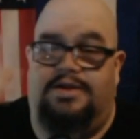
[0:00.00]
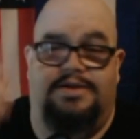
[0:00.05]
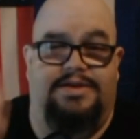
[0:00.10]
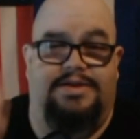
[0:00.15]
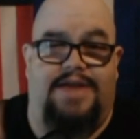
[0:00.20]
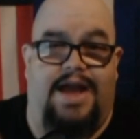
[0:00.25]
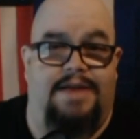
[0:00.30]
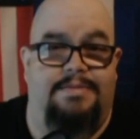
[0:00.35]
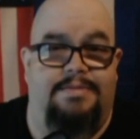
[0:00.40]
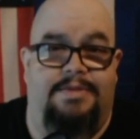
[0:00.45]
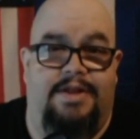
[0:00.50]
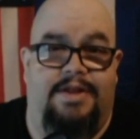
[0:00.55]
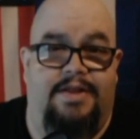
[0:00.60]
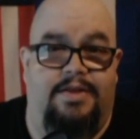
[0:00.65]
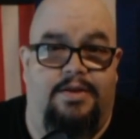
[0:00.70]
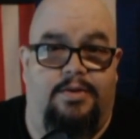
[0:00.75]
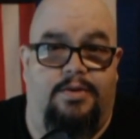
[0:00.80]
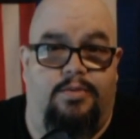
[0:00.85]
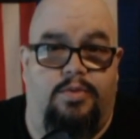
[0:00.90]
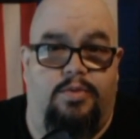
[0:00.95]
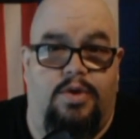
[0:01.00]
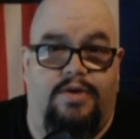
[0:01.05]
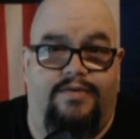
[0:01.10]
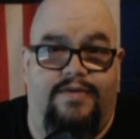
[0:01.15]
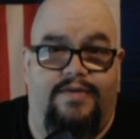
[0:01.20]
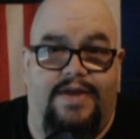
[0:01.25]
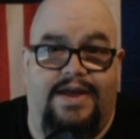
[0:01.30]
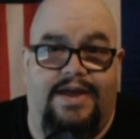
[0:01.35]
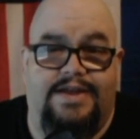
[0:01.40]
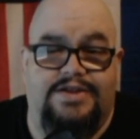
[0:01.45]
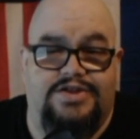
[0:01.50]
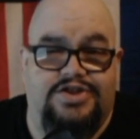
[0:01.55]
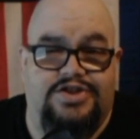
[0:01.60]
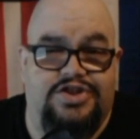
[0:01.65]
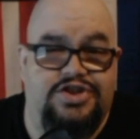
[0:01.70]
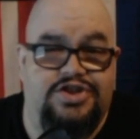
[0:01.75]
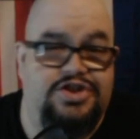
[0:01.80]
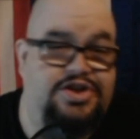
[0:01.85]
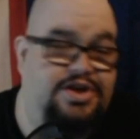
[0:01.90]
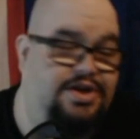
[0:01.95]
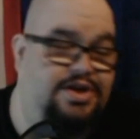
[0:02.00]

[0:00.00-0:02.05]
diamond in the rough edge,